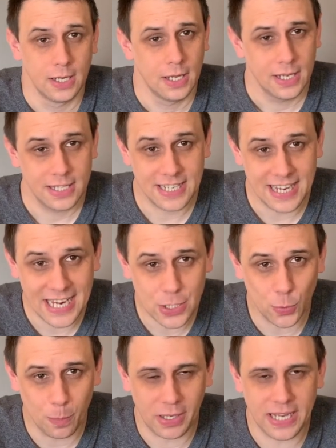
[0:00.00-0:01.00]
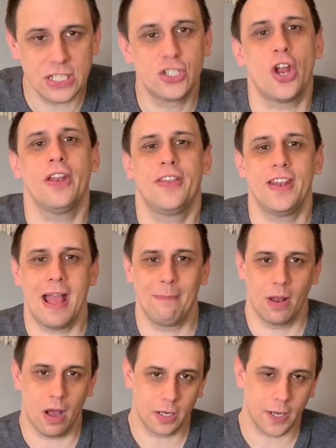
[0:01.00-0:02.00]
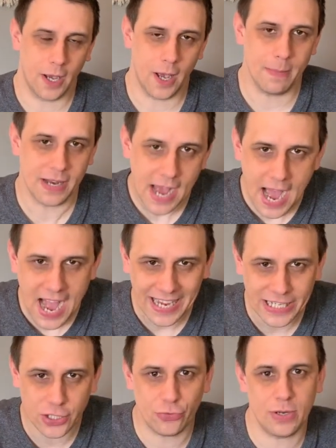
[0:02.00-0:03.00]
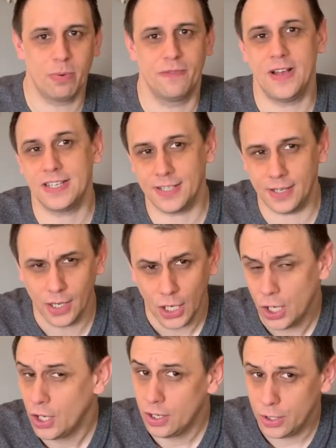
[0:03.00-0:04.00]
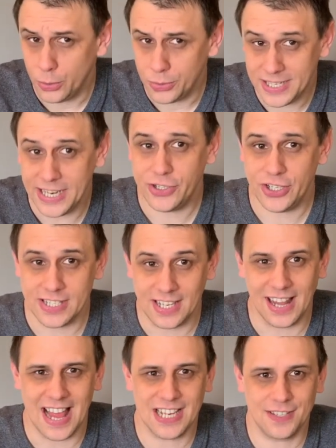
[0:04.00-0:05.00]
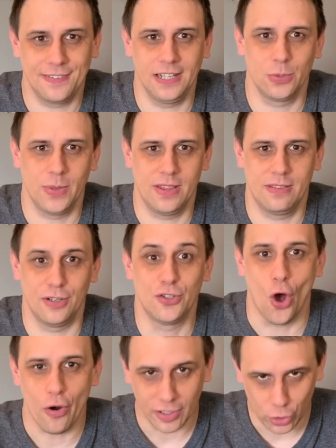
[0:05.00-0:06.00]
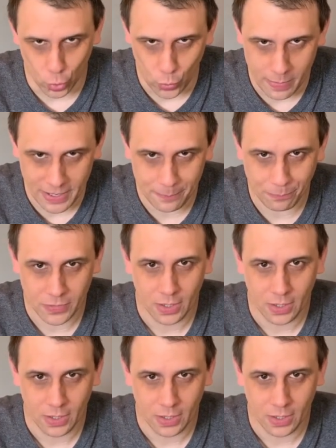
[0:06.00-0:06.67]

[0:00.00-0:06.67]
You see, Eastwood plays Jonathan Hemlock, um, an art history professor who teaches a class filled with adoring young women.